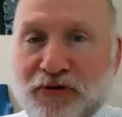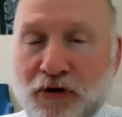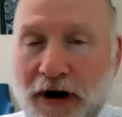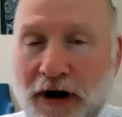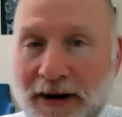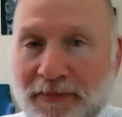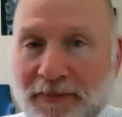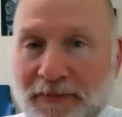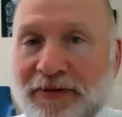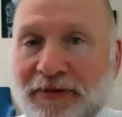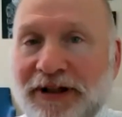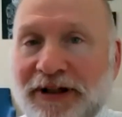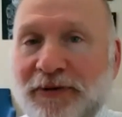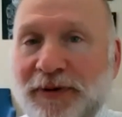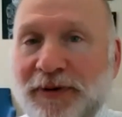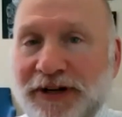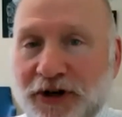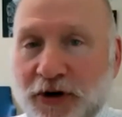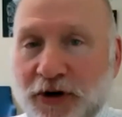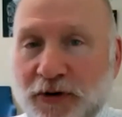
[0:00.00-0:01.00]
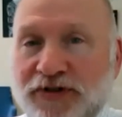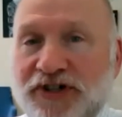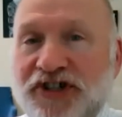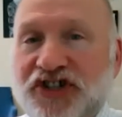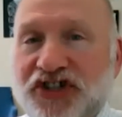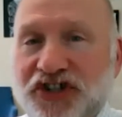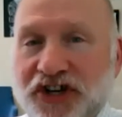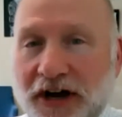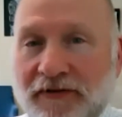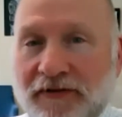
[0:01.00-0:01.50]
Probably we don't
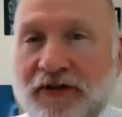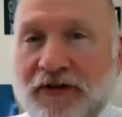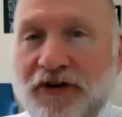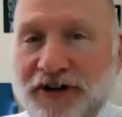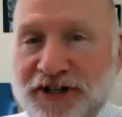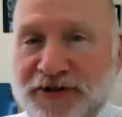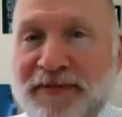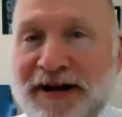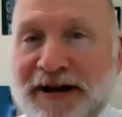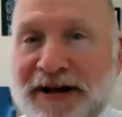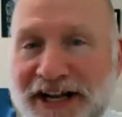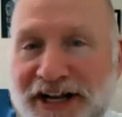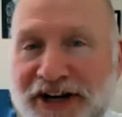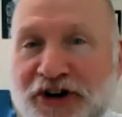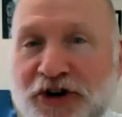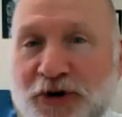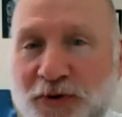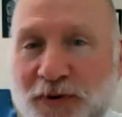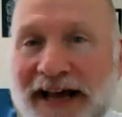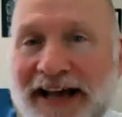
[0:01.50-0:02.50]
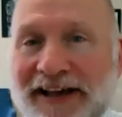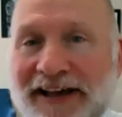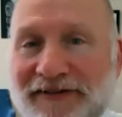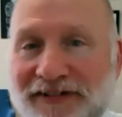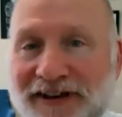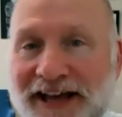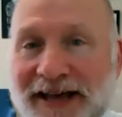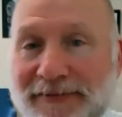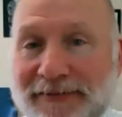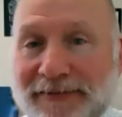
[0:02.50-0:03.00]
discover as many new
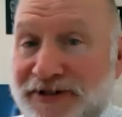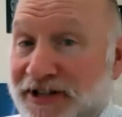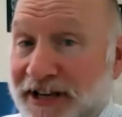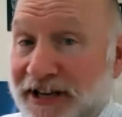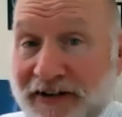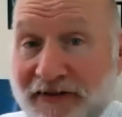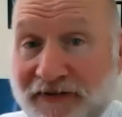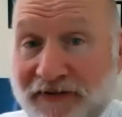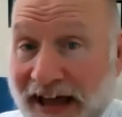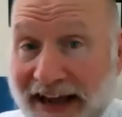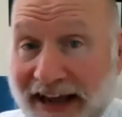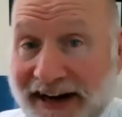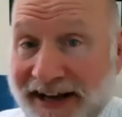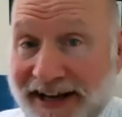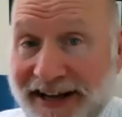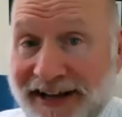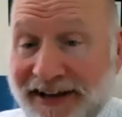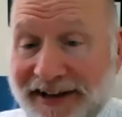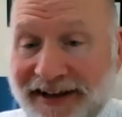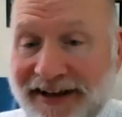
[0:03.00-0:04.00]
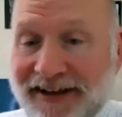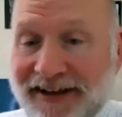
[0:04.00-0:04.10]
AVMs, if any,